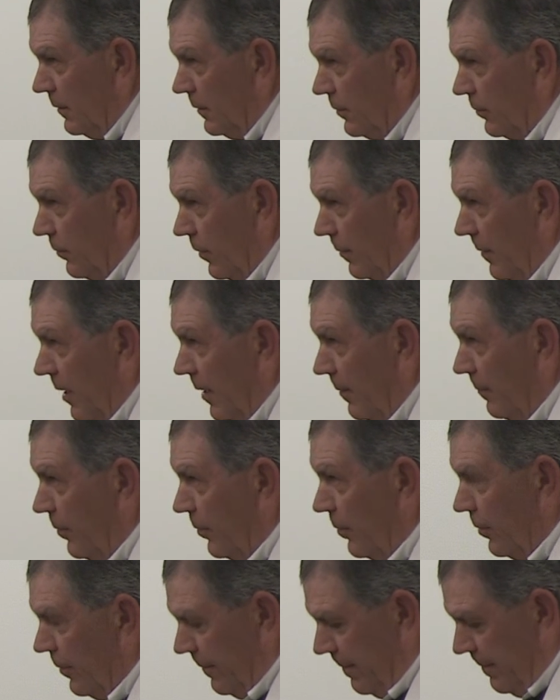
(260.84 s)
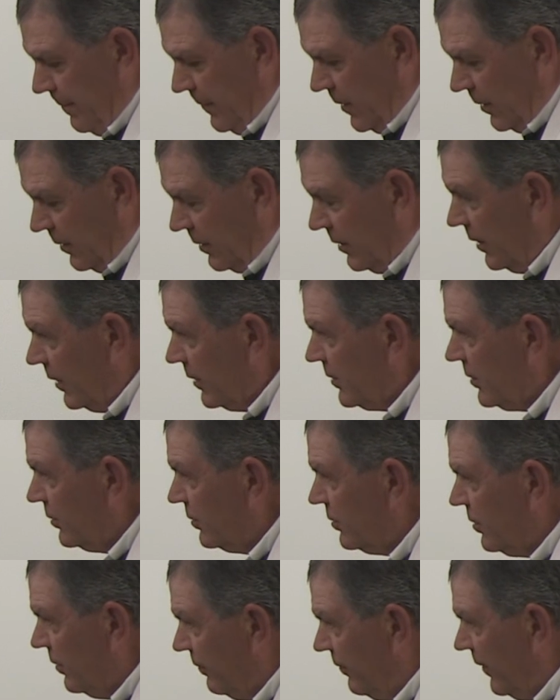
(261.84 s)
to remember that this
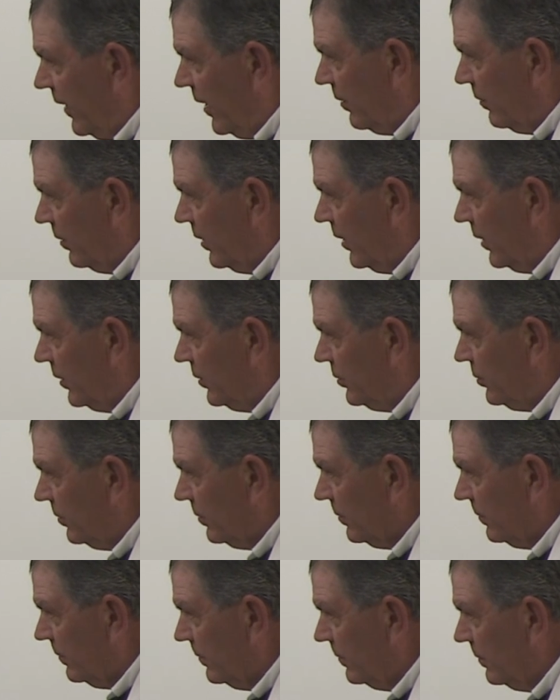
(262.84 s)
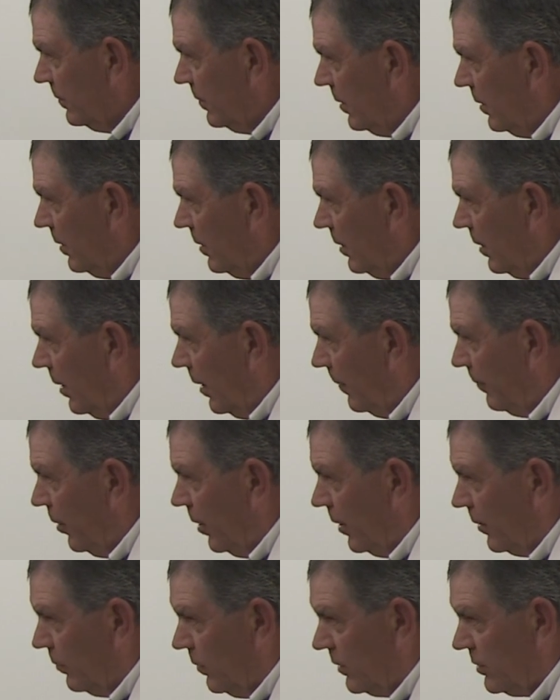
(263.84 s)
is the foundation
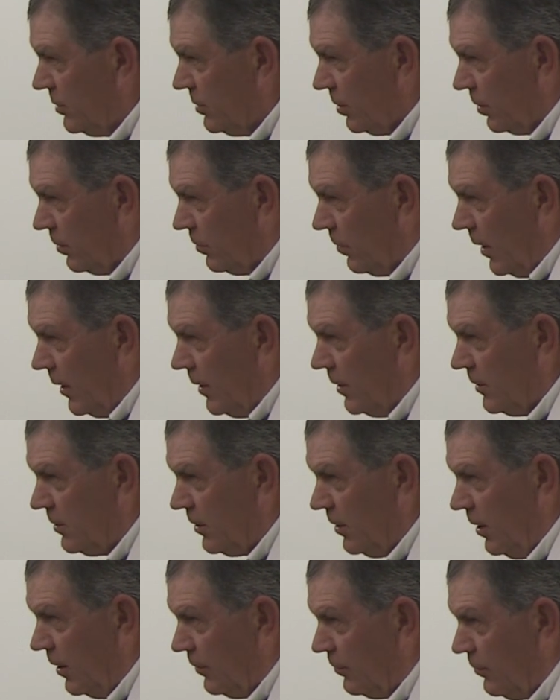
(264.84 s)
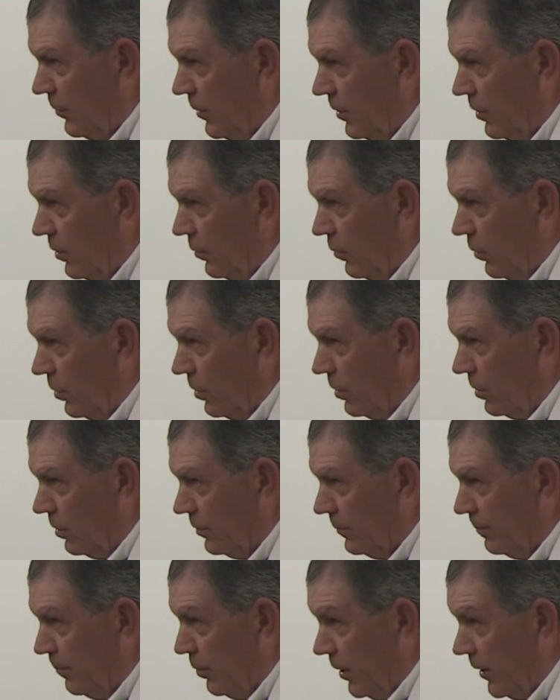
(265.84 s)
upon which the greatest country in the
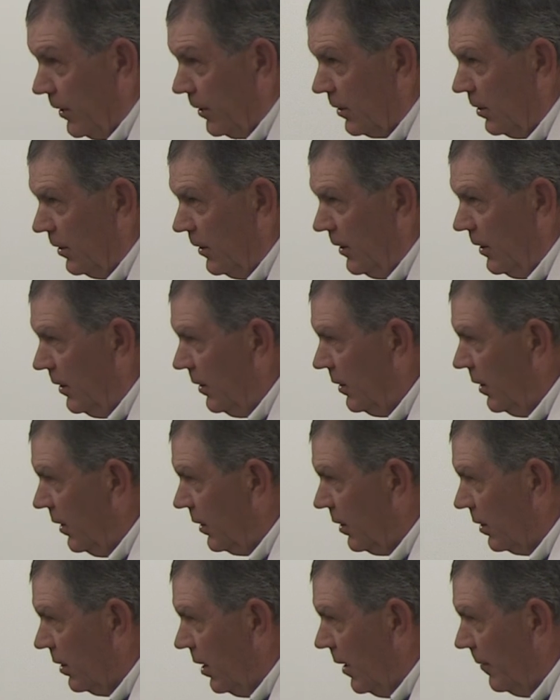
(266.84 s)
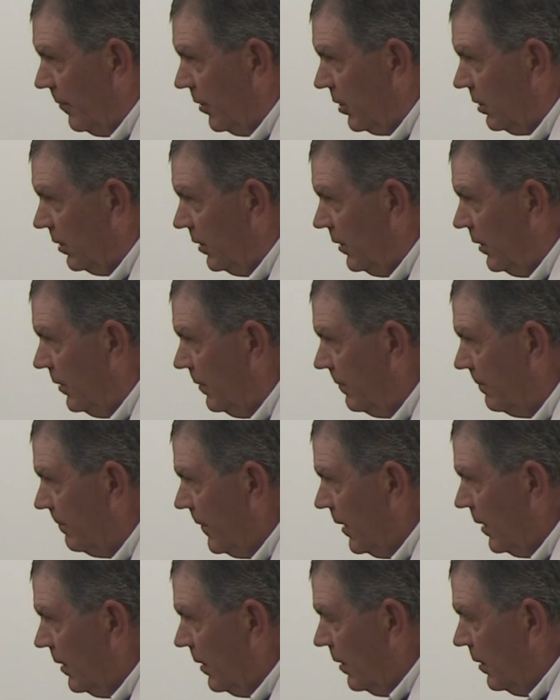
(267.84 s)
world, politically, economically,
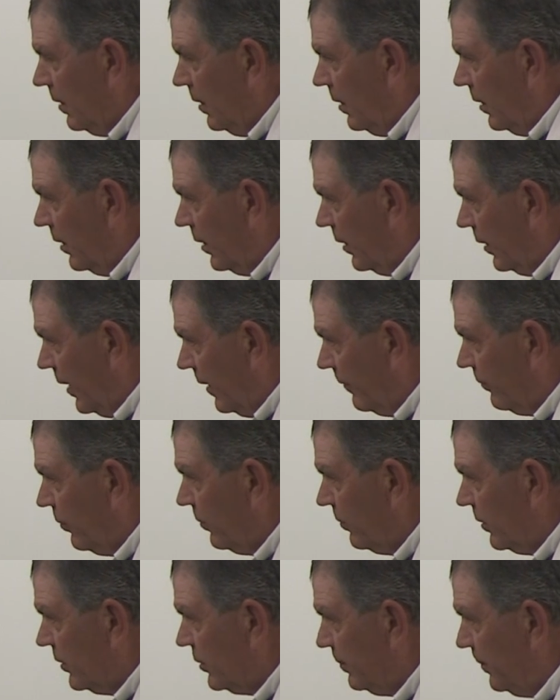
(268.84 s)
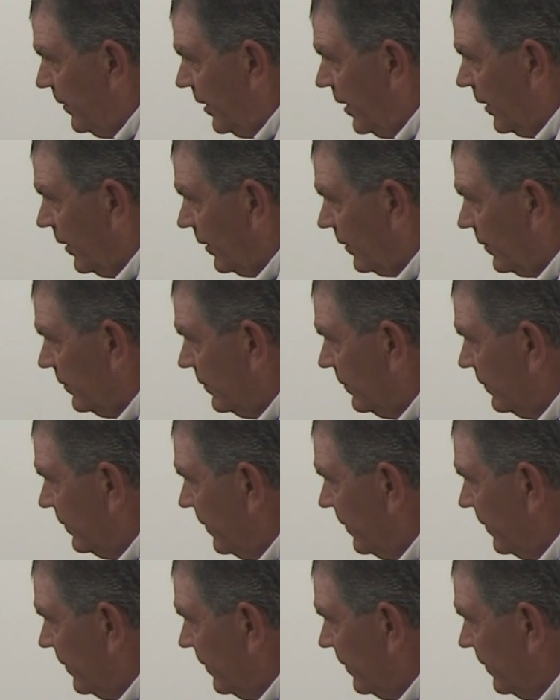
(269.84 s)
and in every respect,